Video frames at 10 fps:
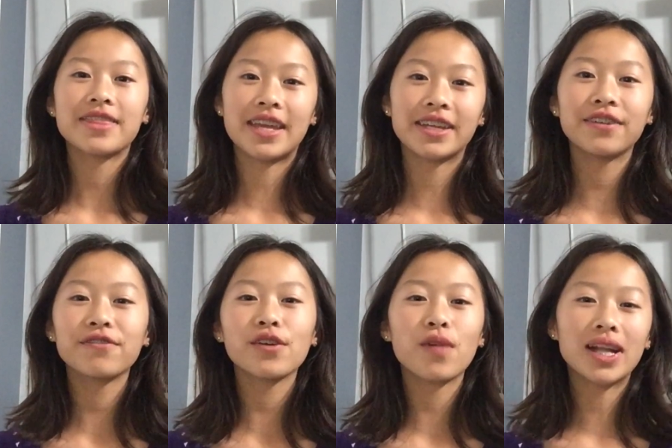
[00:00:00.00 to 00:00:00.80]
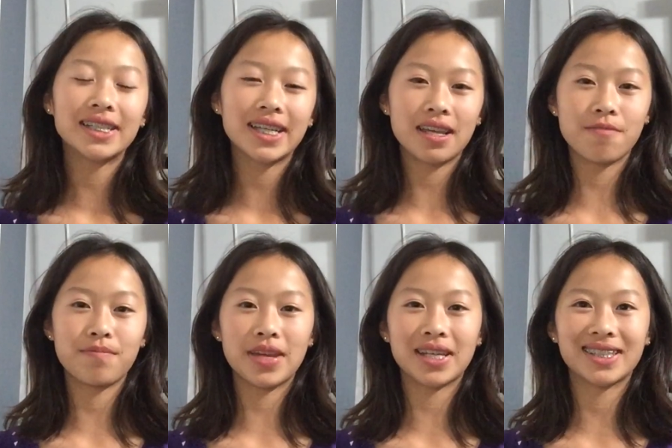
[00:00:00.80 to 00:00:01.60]
Thank you for watching
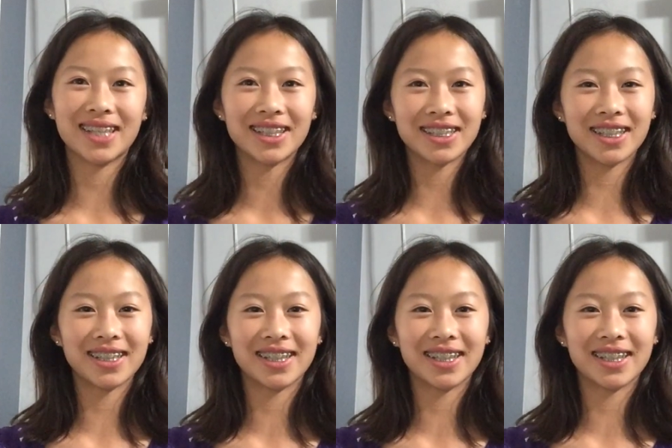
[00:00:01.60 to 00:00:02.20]
and being such good